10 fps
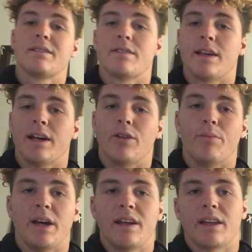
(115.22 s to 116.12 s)
to the Ed
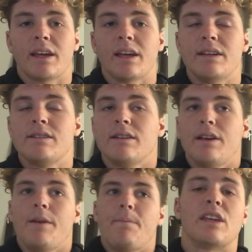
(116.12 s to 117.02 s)
O'Bannon case.
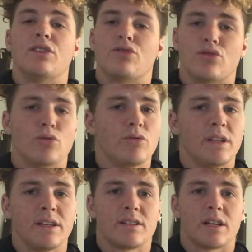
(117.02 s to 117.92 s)
He sued
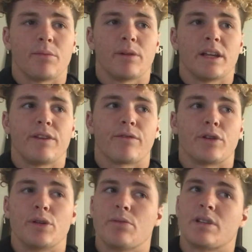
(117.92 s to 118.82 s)
the NCAA for
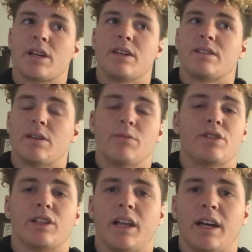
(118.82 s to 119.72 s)
using his
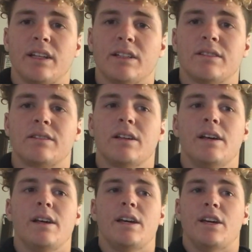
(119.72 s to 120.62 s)
image and likeness
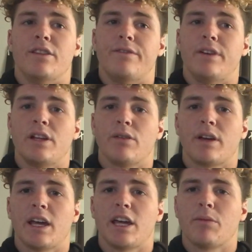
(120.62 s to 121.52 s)
in the video
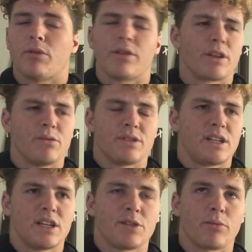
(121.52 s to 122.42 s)
game, or it was
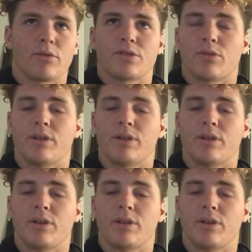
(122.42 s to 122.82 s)
EA Sports or